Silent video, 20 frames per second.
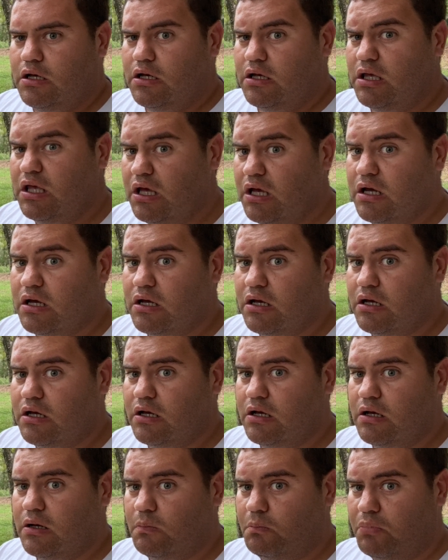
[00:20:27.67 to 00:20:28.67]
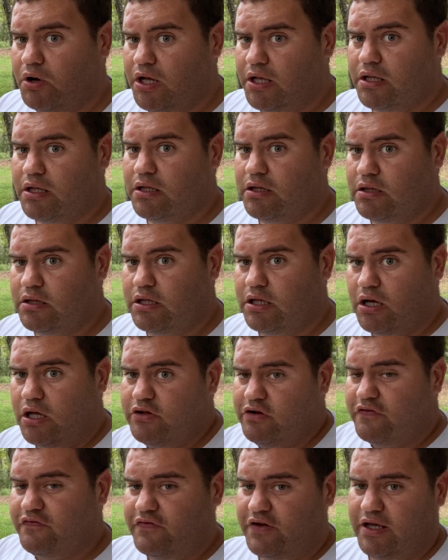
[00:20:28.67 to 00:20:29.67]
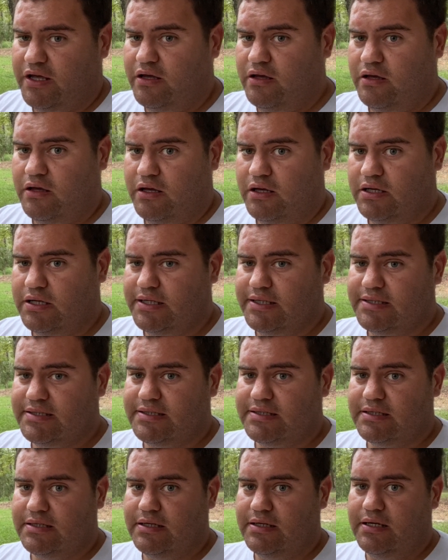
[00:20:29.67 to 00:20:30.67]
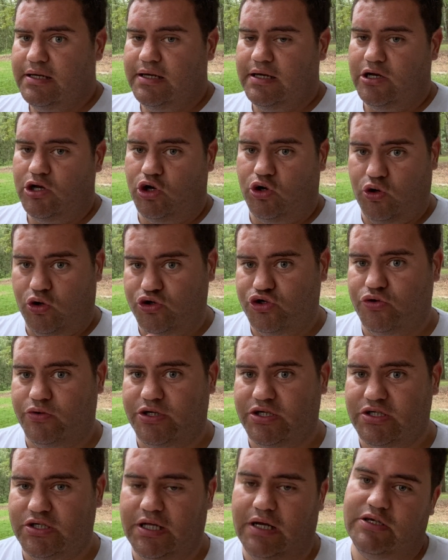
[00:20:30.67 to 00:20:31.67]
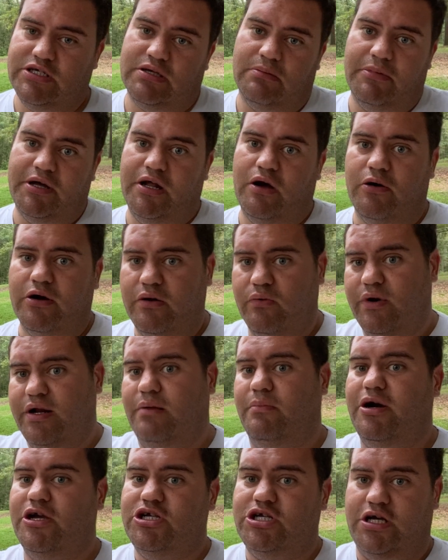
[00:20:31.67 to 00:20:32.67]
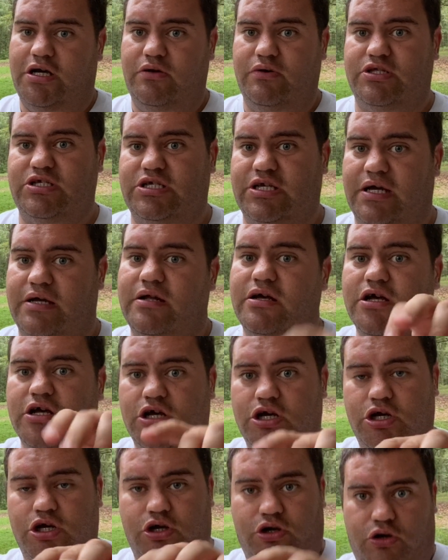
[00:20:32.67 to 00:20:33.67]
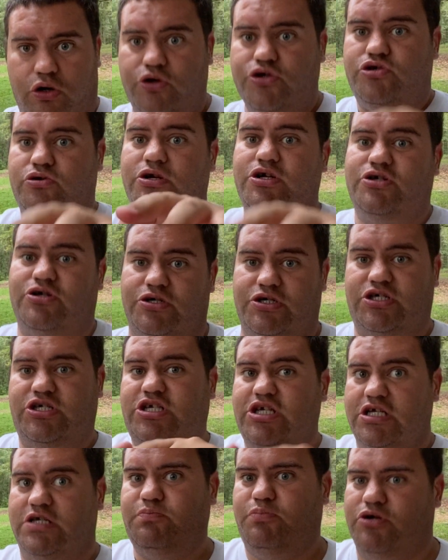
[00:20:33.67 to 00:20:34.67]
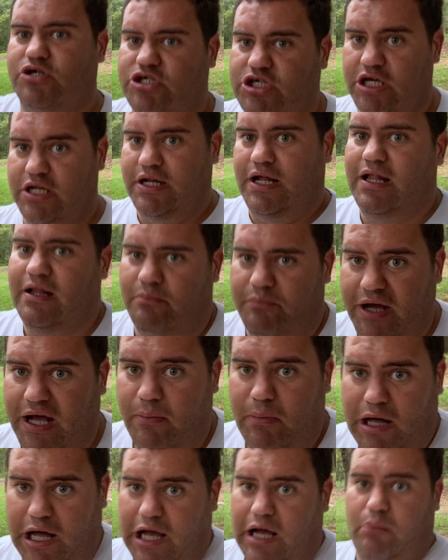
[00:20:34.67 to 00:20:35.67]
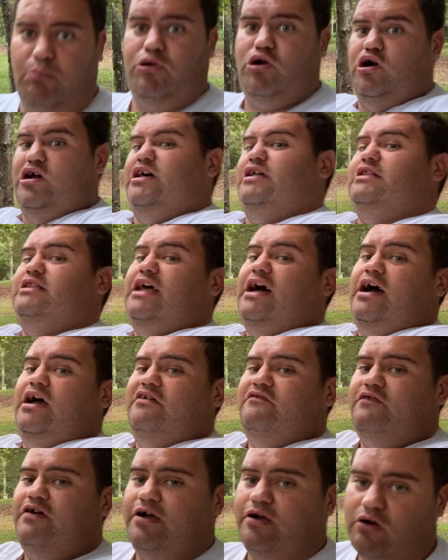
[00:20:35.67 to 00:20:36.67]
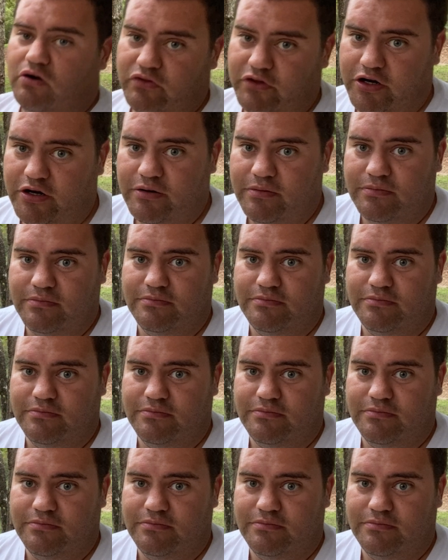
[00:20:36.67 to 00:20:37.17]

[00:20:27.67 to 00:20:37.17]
Yeah, but the other thing is groceries. Now, somebody already went to my channel and said groceries are 6% in Alabama. I'm gonna die if I go there.